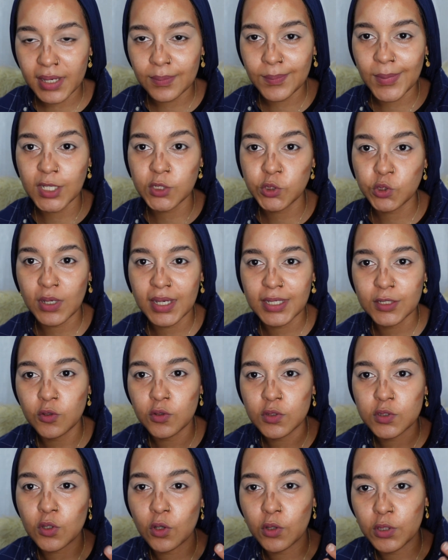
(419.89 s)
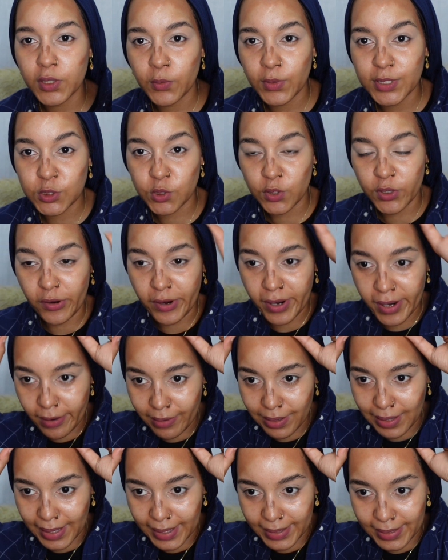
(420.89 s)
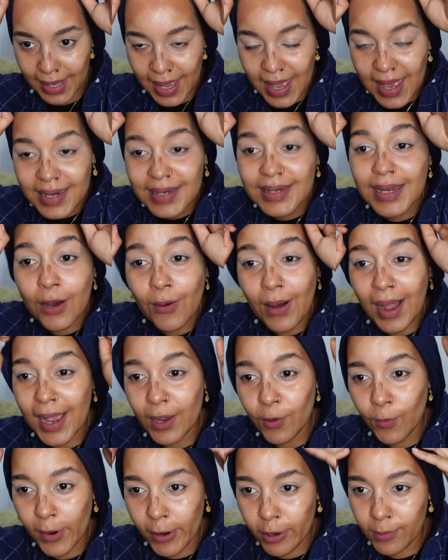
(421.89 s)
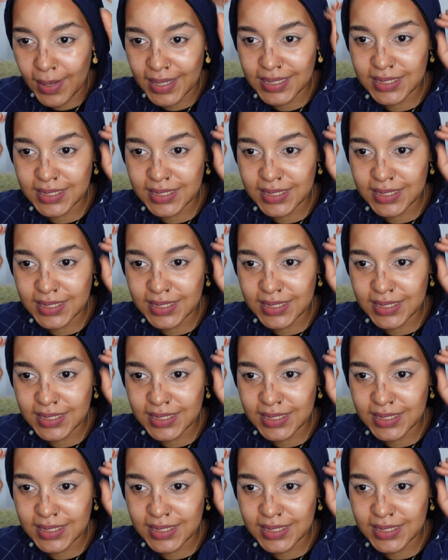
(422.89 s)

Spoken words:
make sure it goes all the way to your hairline. Now I wear my